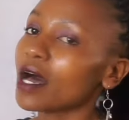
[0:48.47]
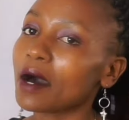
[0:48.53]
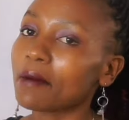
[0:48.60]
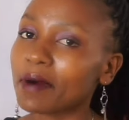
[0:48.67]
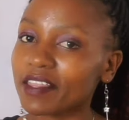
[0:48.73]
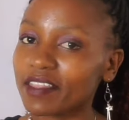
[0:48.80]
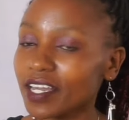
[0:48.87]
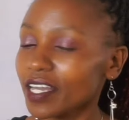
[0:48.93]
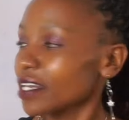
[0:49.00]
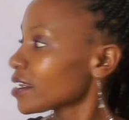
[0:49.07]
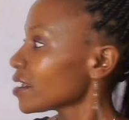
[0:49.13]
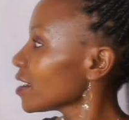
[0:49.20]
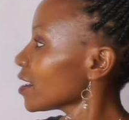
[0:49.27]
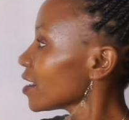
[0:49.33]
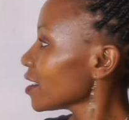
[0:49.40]
but
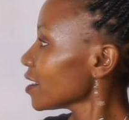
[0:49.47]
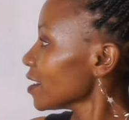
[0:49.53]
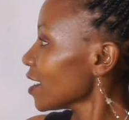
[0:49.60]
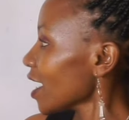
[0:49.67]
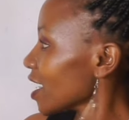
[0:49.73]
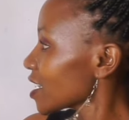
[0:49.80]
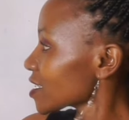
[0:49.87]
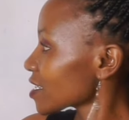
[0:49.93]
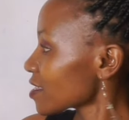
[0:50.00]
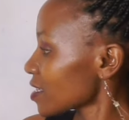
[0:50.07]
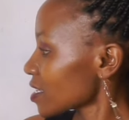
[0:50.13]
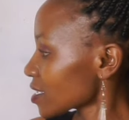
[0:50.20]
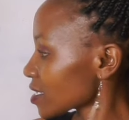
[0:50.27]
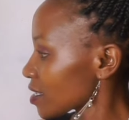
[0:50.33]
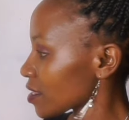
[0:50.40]
then it has
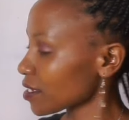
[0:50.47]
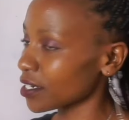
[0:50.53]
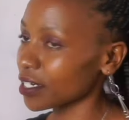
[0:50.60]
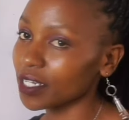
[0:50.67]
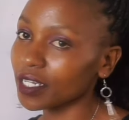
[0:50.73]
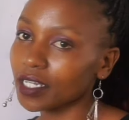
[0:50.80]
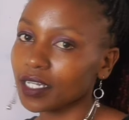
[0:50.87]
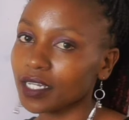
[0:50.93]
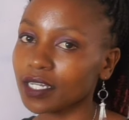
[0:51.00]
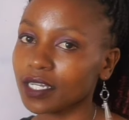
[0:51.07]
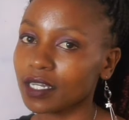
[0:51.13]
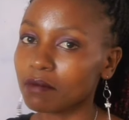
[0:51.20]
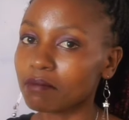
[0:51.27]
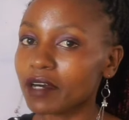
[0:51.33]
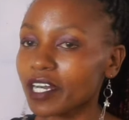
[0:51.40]
these three
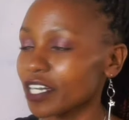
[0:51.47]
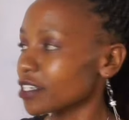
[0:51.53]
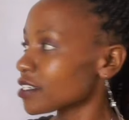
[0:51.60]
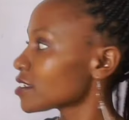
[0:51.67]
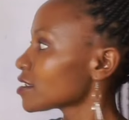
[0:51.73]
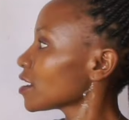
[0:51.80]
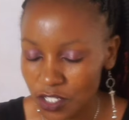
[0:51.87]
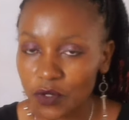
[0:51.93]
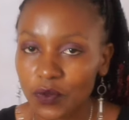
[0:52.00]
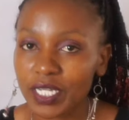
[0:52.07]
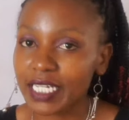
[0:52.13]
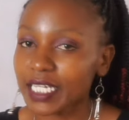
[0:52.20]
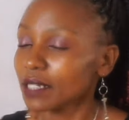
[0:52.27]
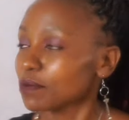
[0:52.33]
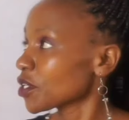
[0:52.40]
parts.
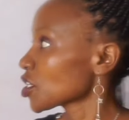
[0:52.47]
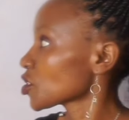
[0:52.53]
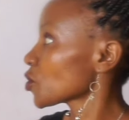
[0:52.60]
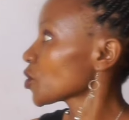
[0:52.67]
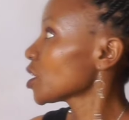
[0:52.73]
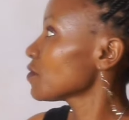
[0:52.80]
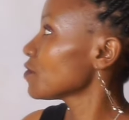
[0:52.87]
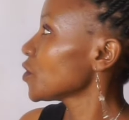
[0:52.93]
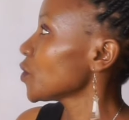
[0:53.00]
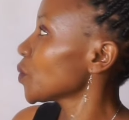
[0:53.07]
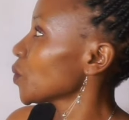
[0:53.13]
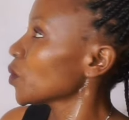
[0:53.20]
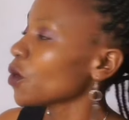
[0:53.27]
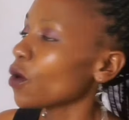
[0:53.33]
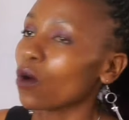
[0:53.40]
Quickly, I'm going to give
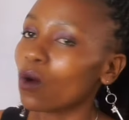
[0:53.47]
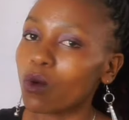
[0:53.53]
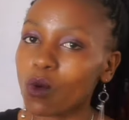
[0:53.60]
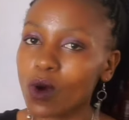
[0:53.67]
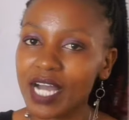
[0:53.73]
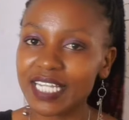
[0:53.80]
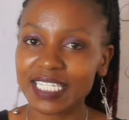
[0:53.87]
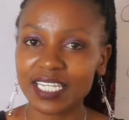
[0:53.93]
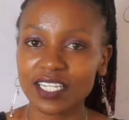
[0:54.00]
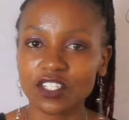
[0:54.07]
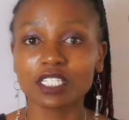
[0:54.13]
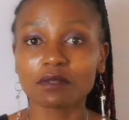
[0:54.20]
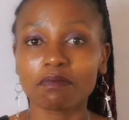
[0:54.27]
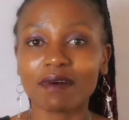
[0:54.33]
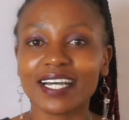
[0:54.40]
you what
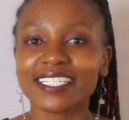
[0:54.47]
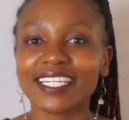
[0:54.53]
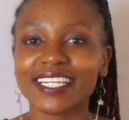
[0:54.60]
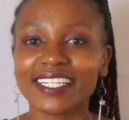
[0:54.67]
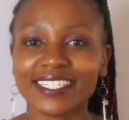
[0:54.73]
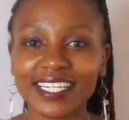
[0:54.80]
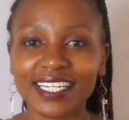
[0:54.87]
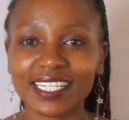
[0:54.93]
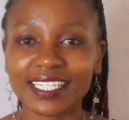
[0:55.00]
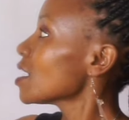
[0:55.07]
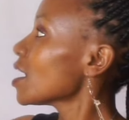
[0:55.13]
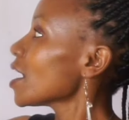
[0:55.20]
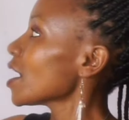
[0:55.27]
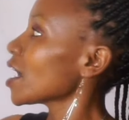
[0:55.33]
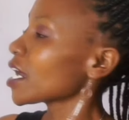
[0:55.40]
each part entails.
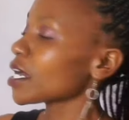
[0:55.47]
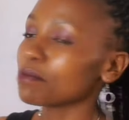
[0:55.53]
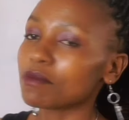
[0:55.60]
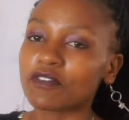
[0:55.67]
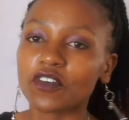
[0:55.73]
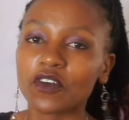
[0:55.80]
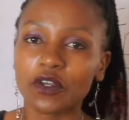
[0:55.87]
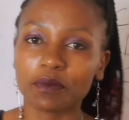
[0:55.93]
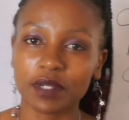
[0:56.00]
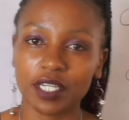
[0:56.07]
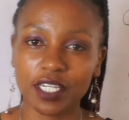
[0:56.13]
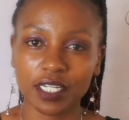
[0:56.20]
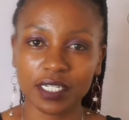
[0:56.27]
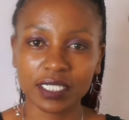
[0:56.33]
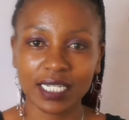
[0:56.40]
Before we
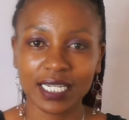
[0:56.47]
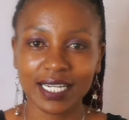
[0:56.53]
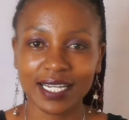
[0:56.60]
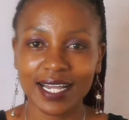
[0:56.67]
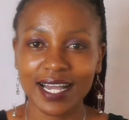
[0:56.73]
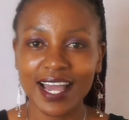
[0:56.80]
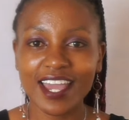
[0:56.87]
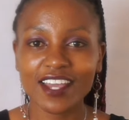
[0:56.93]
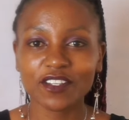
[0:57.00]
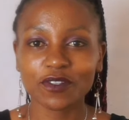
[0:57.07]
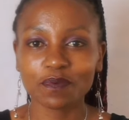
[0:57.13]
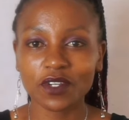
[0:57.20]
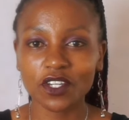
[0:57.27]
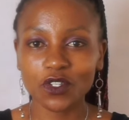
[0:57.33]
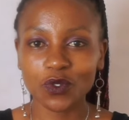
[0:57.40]
begin, a
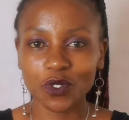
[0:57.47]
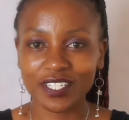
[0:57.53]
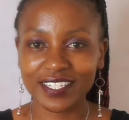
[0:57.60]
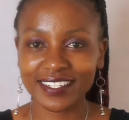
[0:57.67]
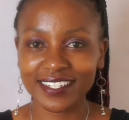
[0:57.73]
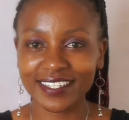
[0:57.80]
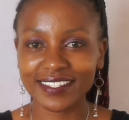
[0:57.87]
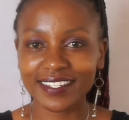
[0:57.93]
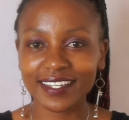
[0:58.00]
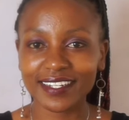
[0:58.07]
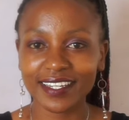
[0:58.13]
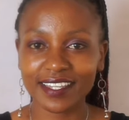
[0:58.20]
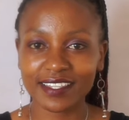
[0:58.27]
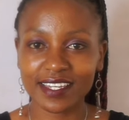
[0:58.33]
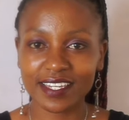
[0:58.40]
speech was tested
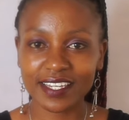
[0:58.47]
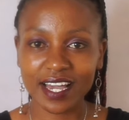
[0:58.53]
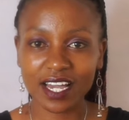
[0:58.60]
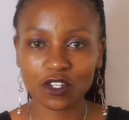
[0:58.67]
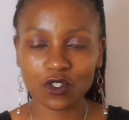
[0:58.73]
in the year